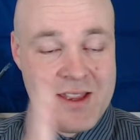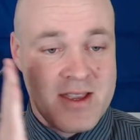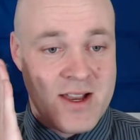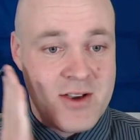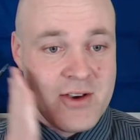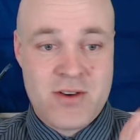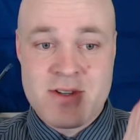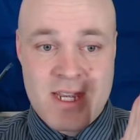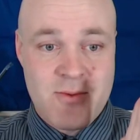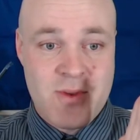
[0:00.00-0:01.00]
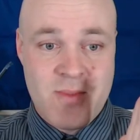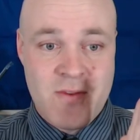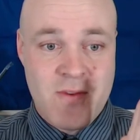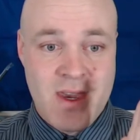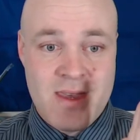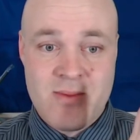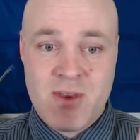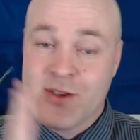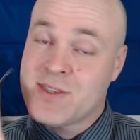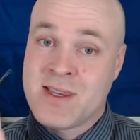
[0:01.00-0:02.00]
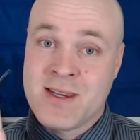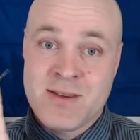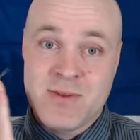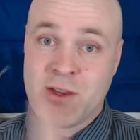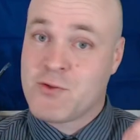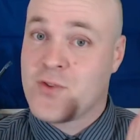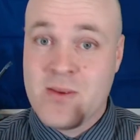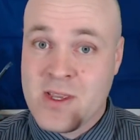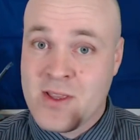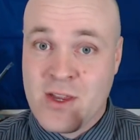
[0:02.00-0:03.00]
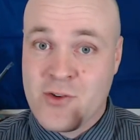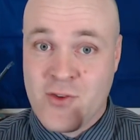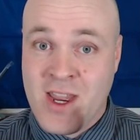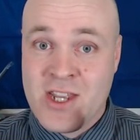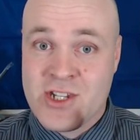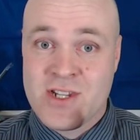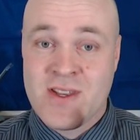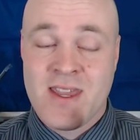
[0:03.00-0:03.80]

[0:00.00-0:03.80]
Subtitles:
cut contact with my family because they treat me like trash,